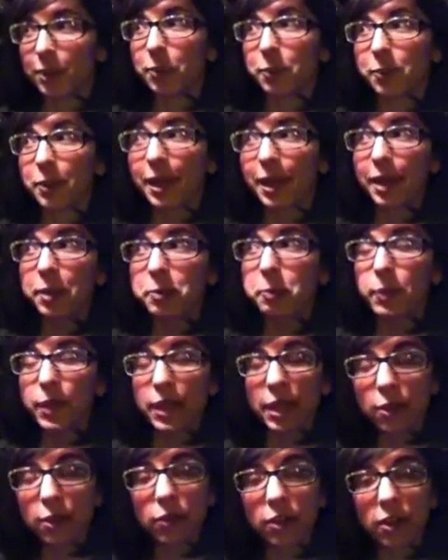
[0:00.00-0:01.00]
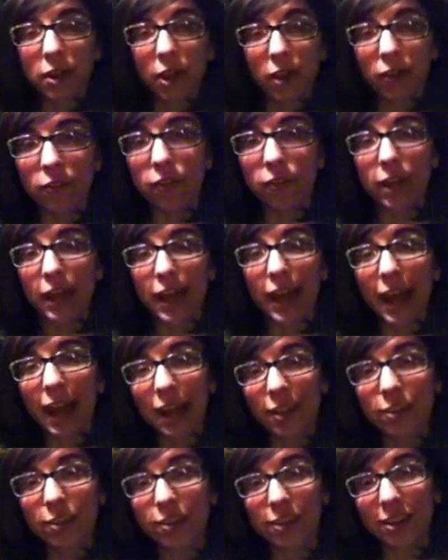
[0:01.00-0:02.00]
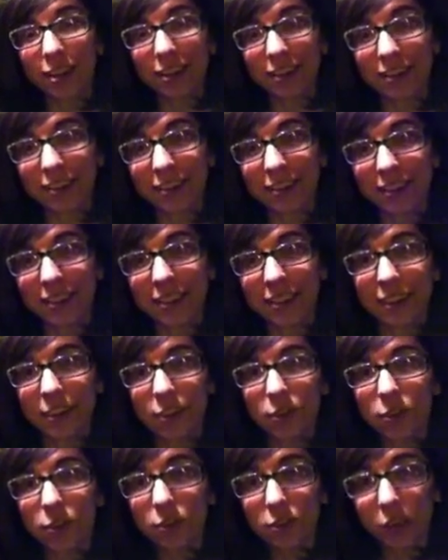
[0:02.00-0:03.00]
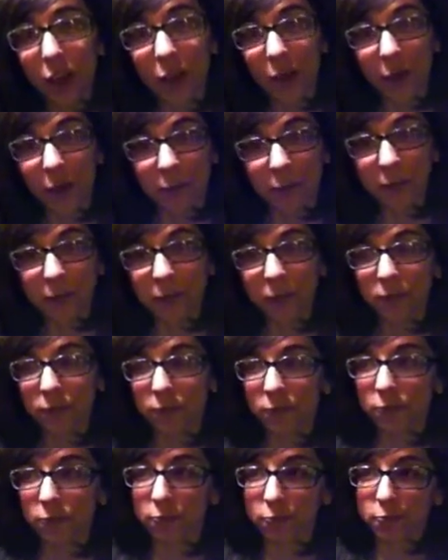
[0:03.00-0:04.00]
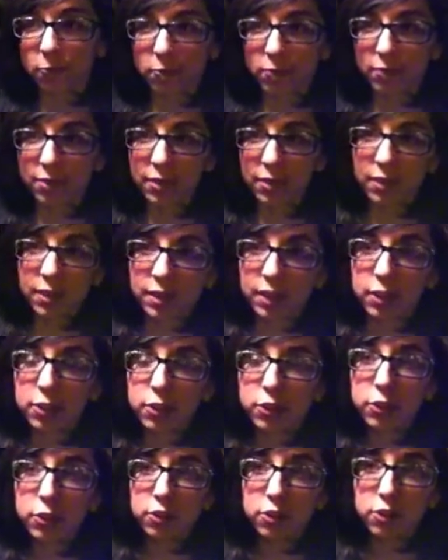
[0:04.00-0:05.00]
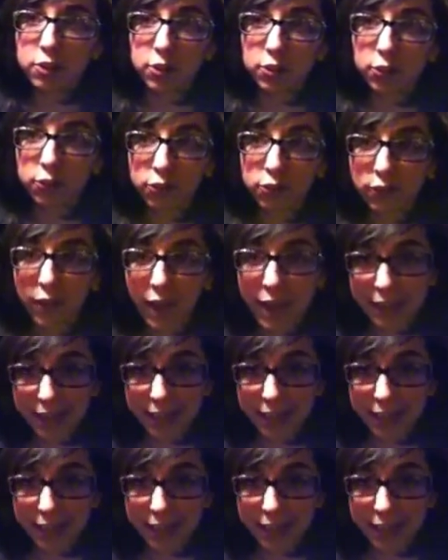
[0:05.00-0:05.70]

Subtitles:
we had peeled it off on accident. So there's this fat